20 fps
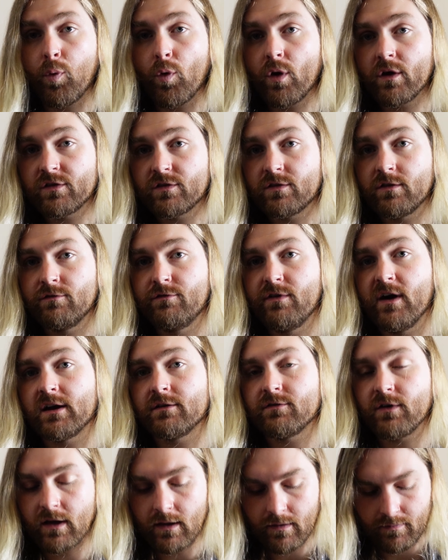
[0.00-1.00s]
Bois De
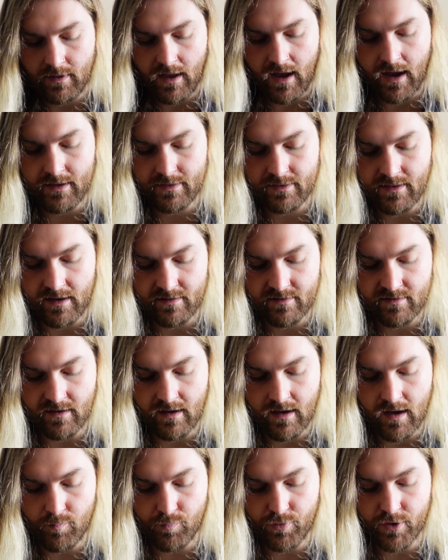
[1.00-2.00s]
Cedre, and that's
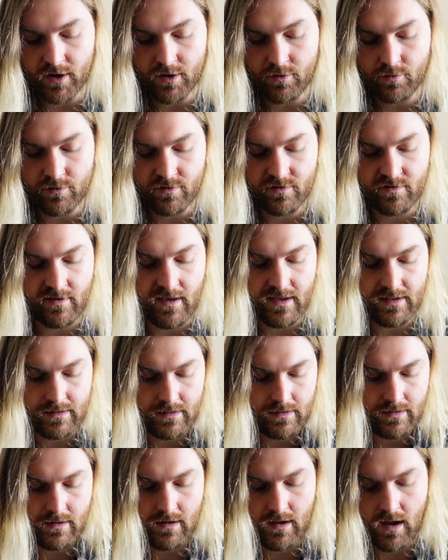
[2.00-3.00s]
a pretty good
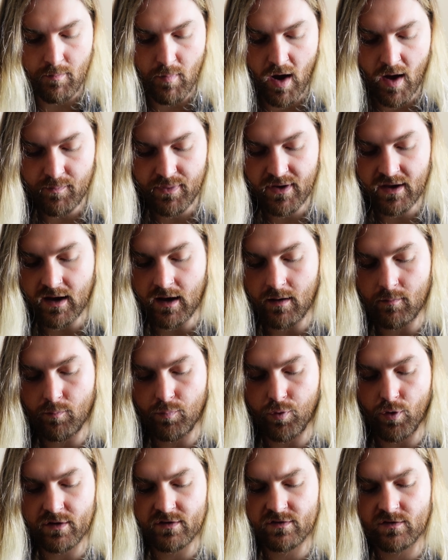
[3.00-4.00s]
scent. I might pick up
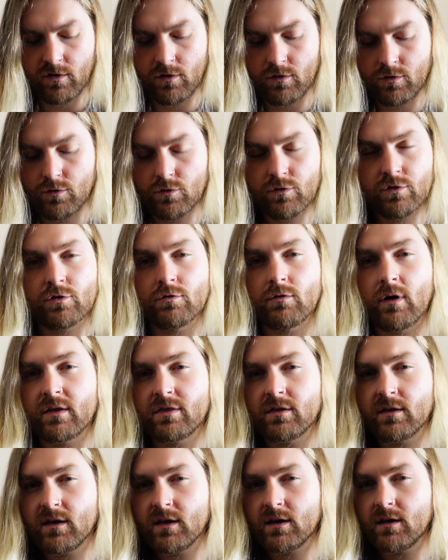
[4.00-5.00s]
Bois De Yuzu, I think